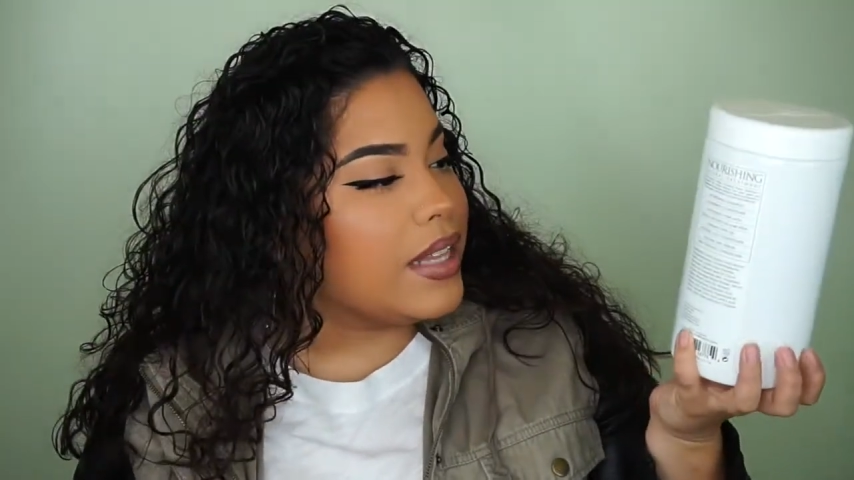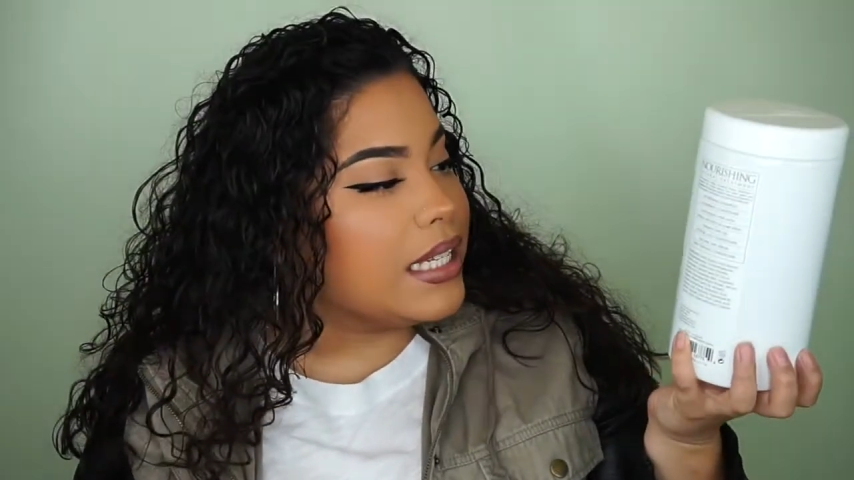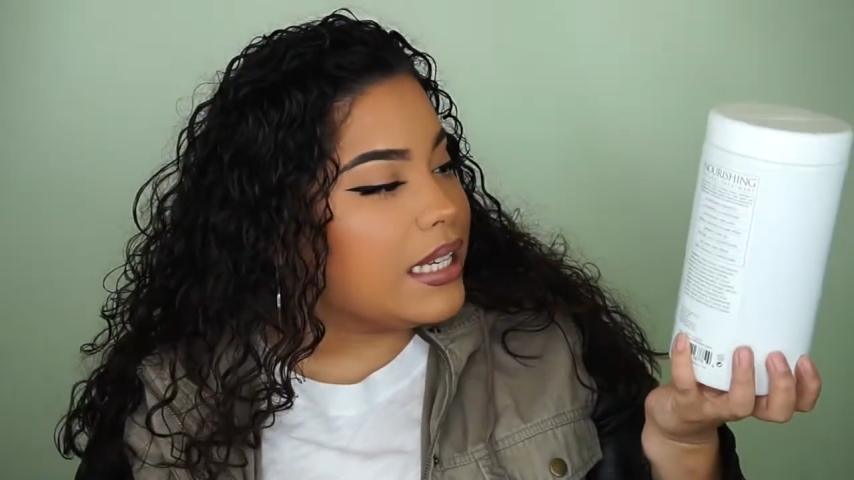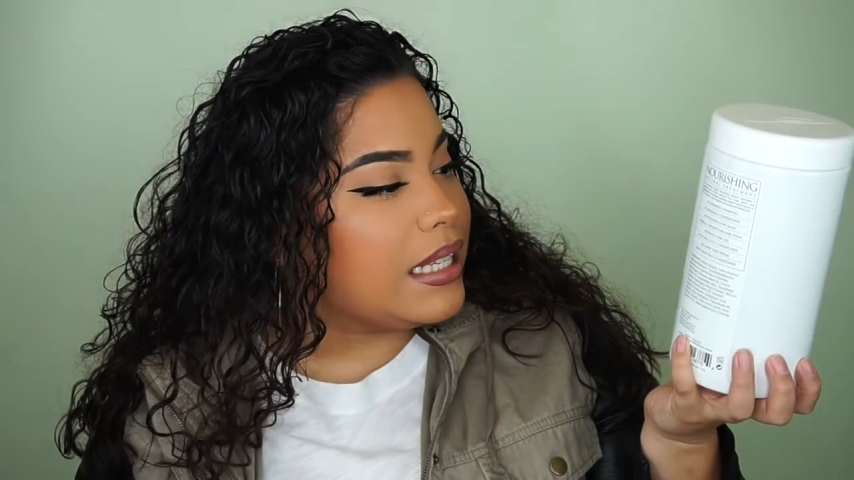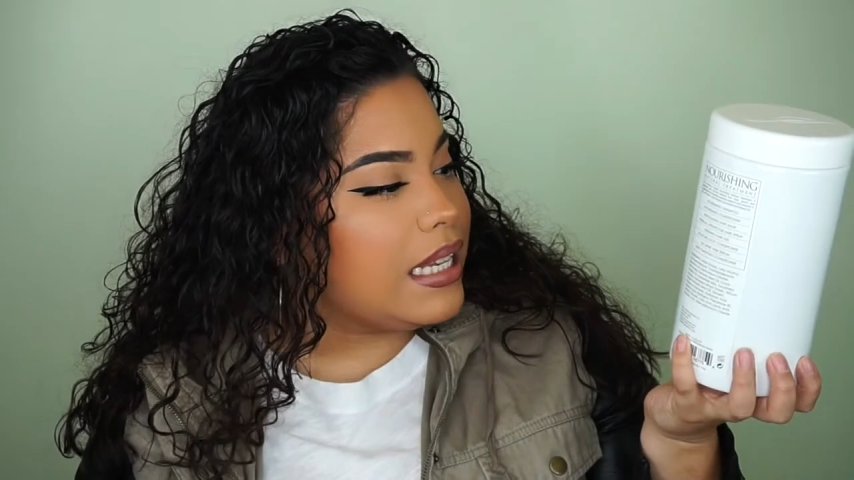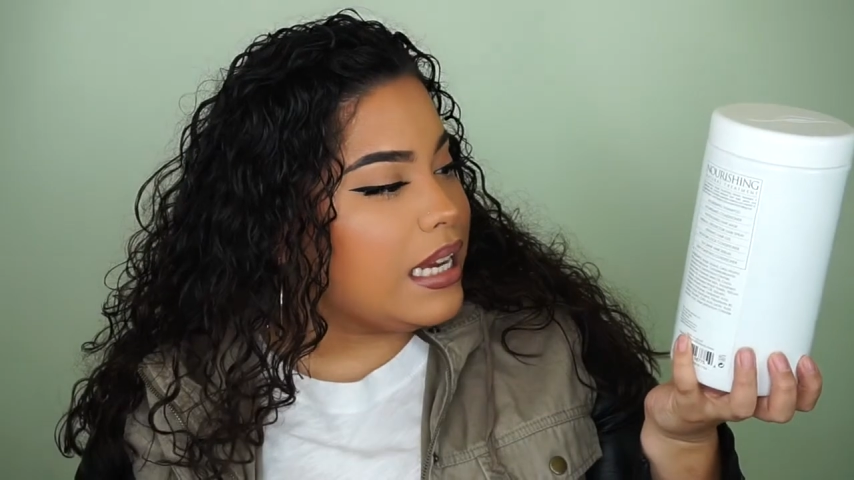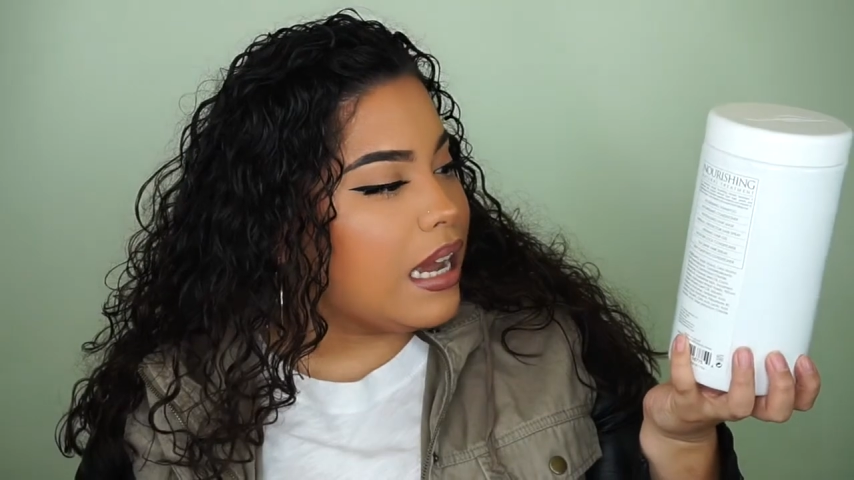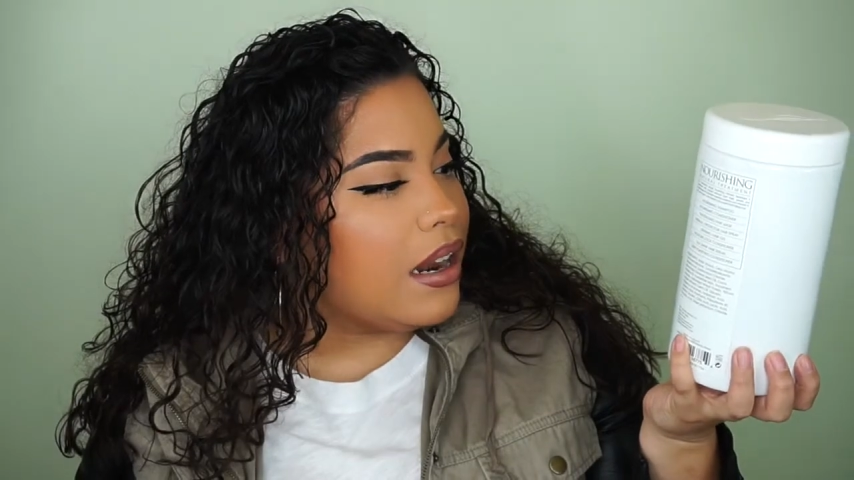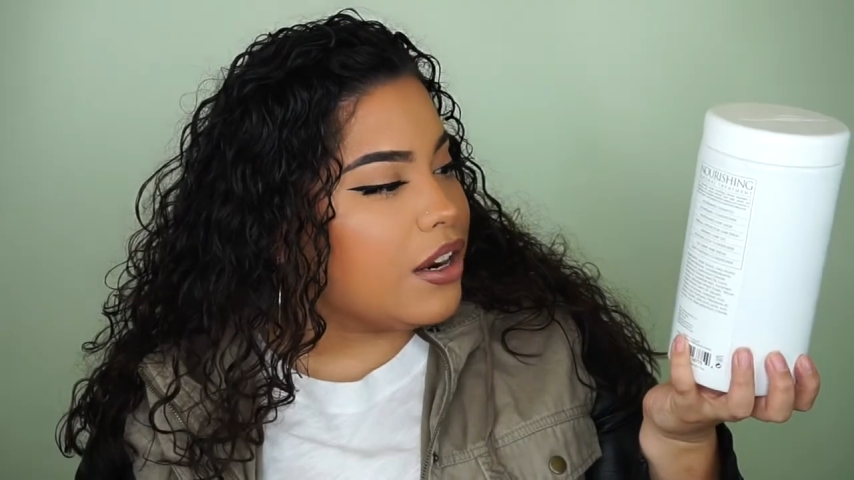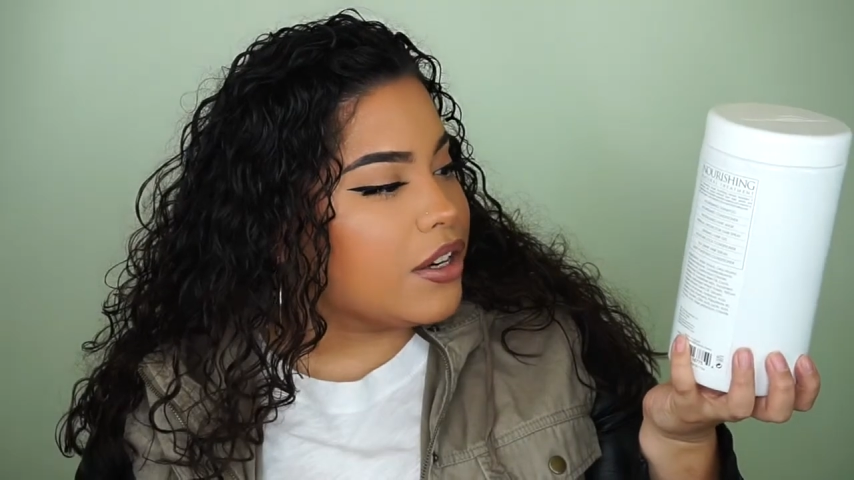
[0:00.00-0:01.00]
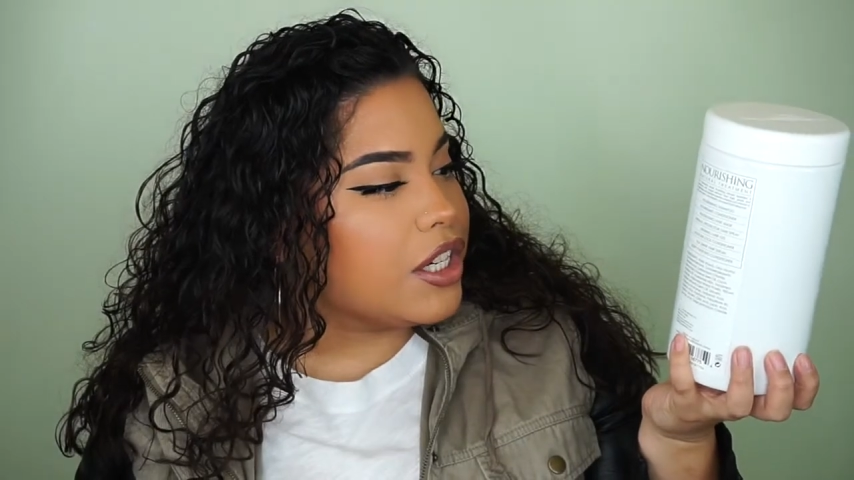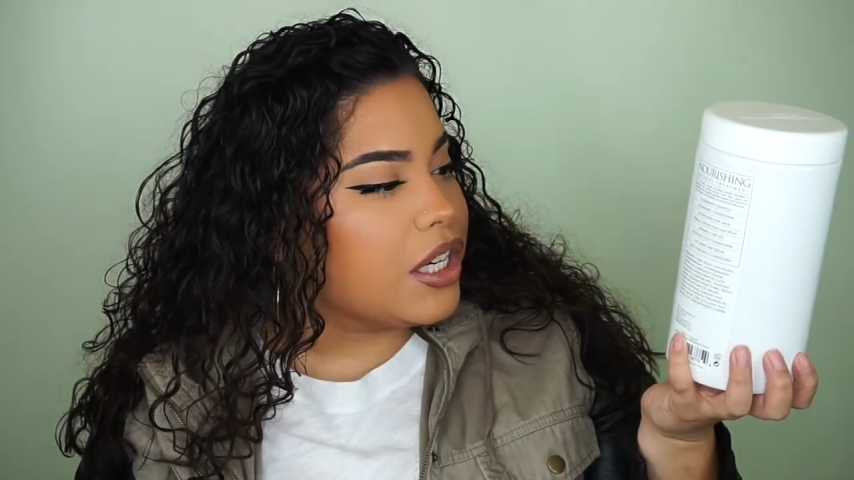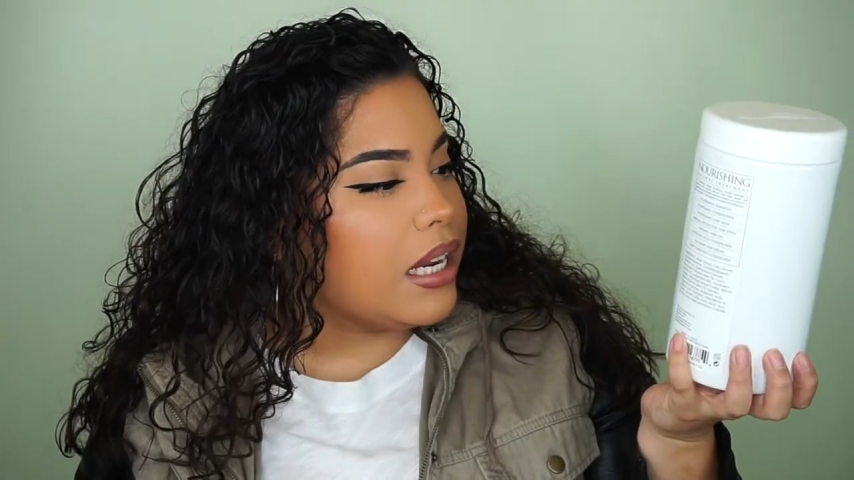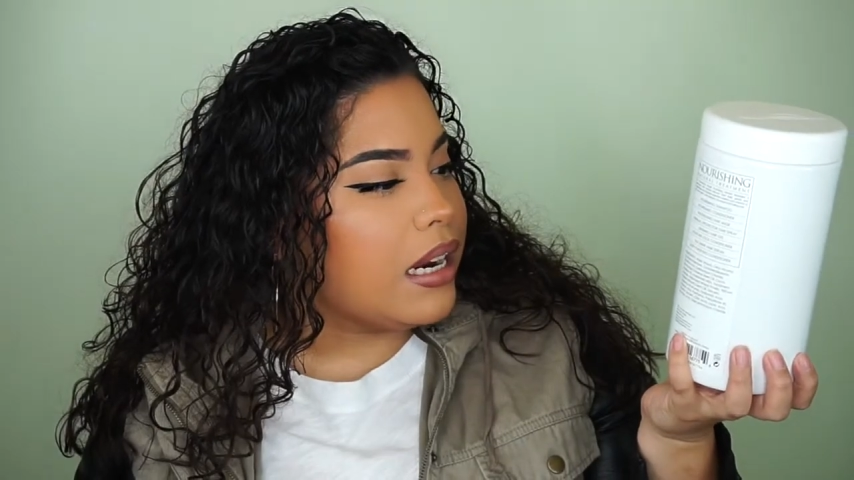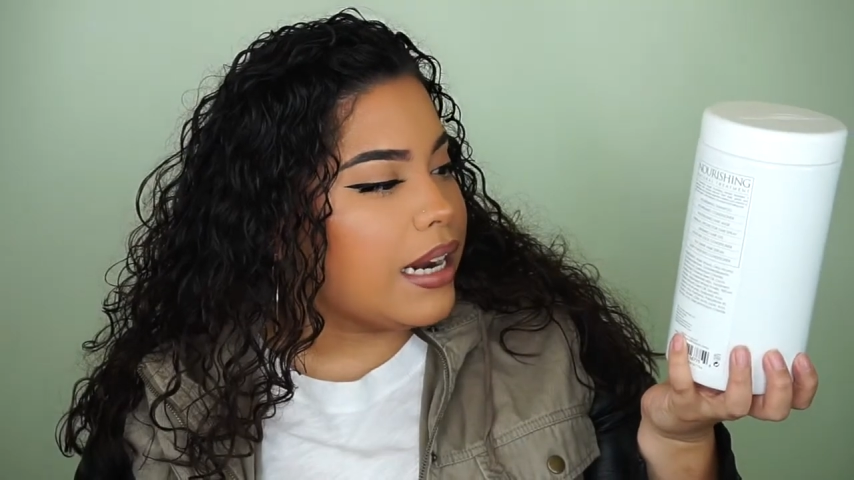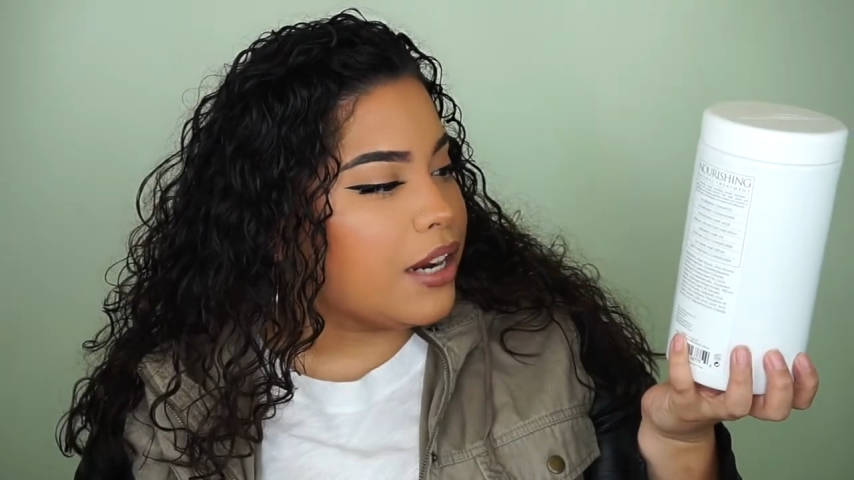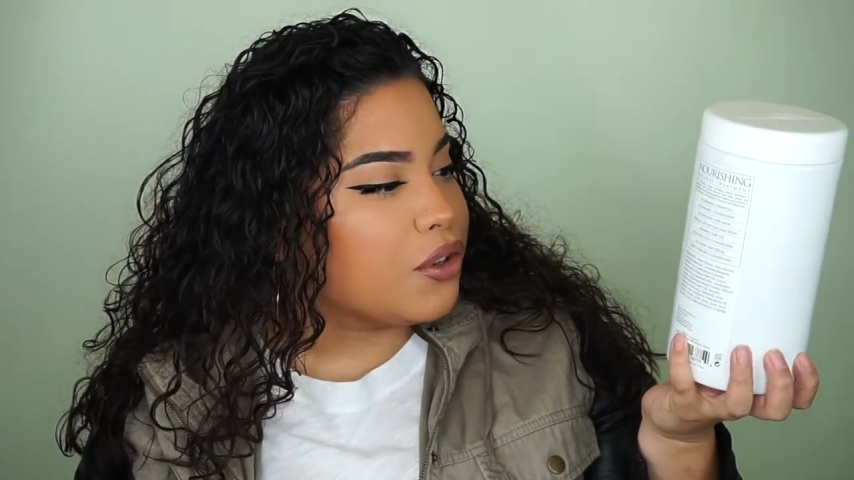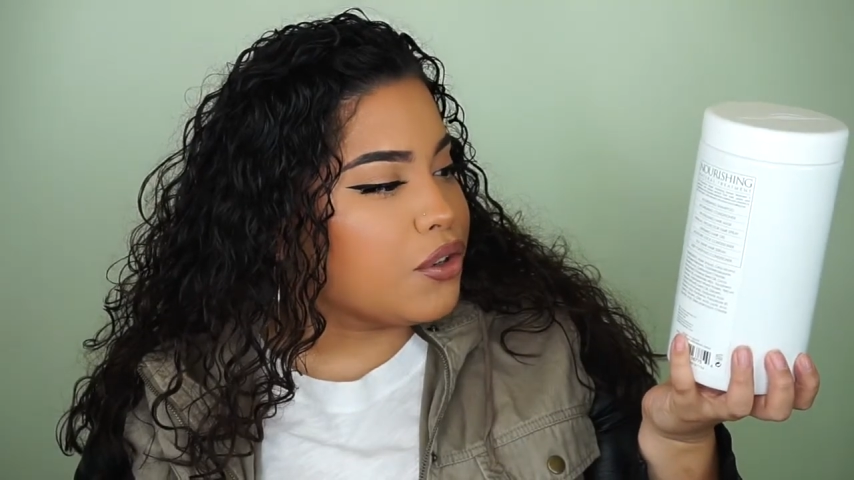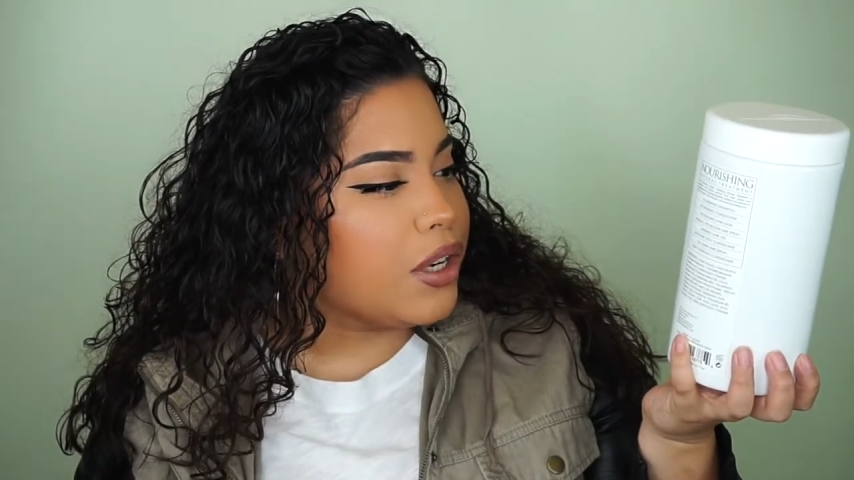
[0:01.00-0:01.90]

This is the Nourishing Natural